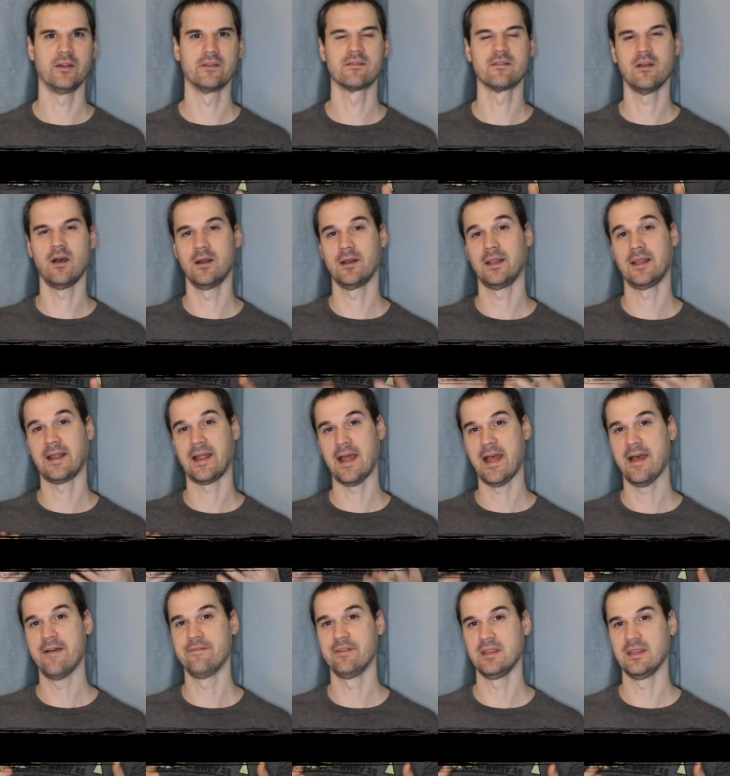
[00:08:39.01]
It's not like a
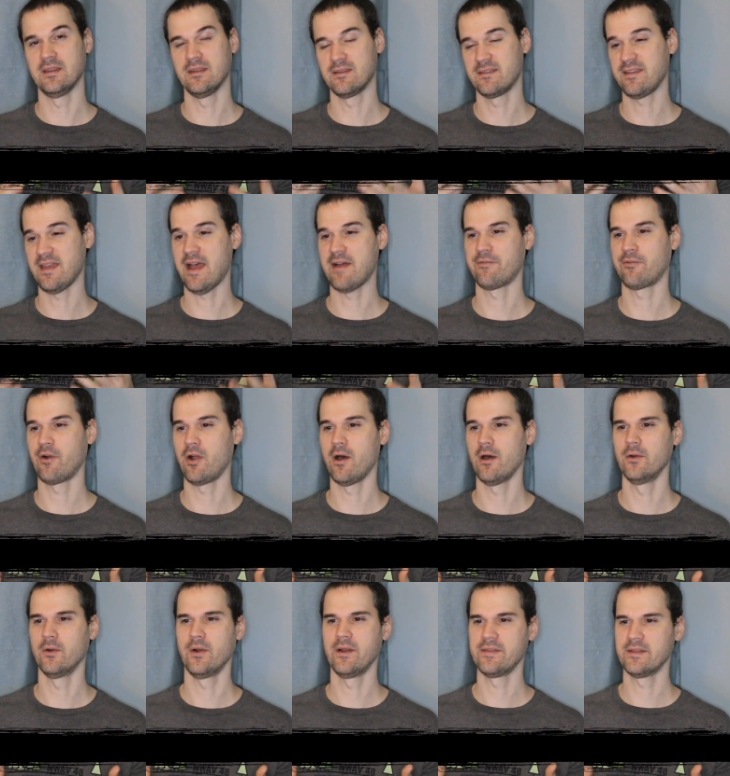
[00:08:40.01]
heavy
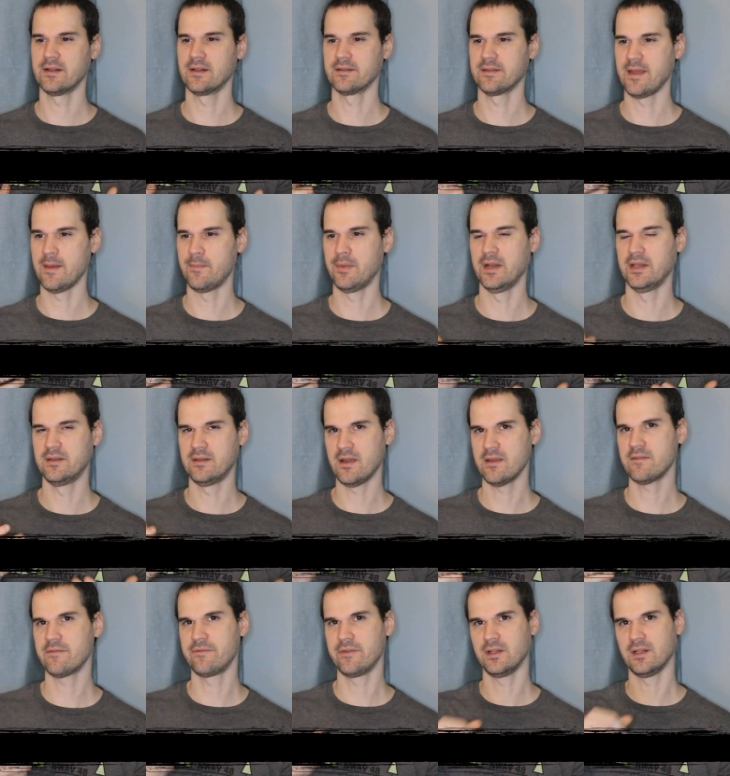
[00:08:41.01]
saffron or anything like that, but it
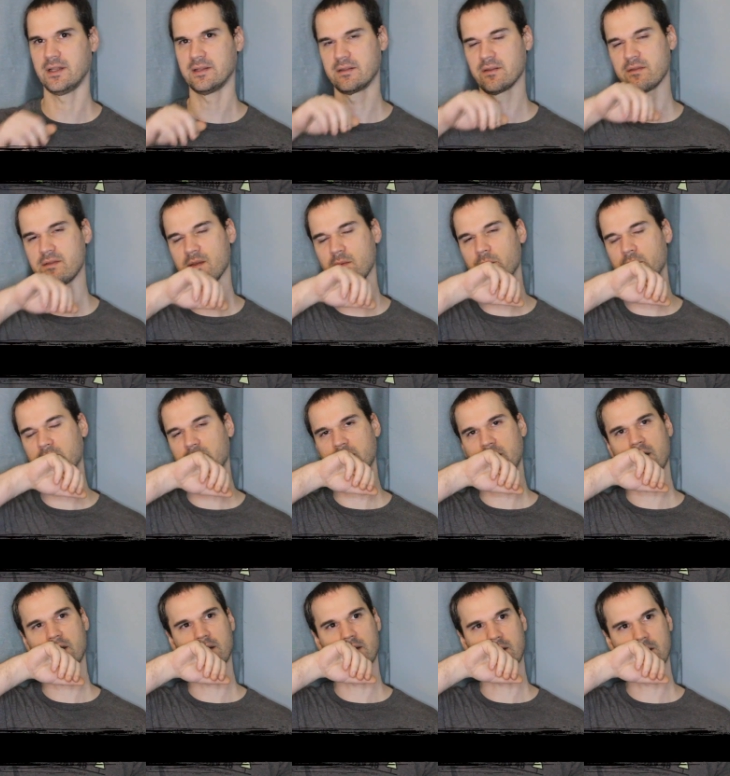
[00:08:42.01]
does feel like there's something
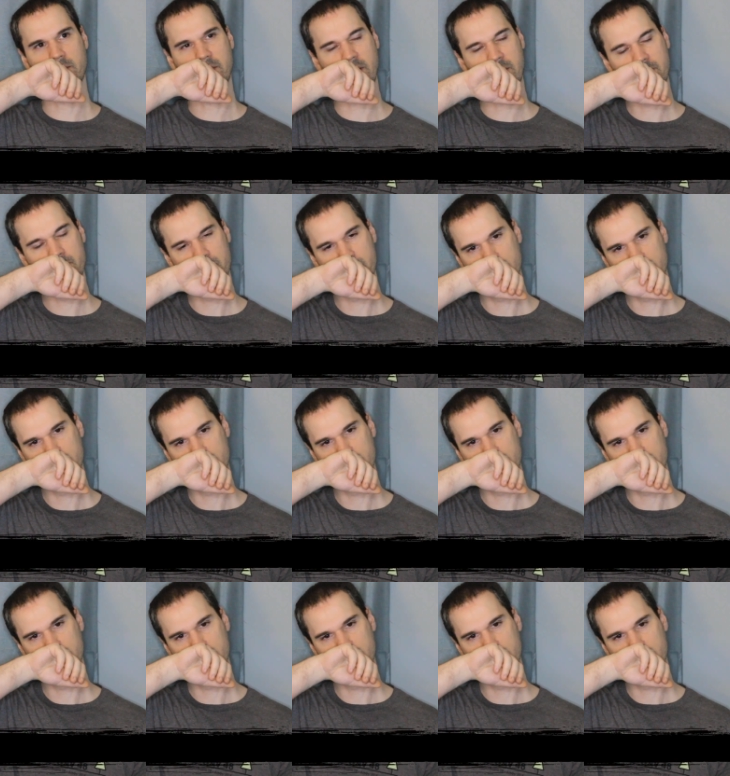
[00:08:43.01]
there a little bit.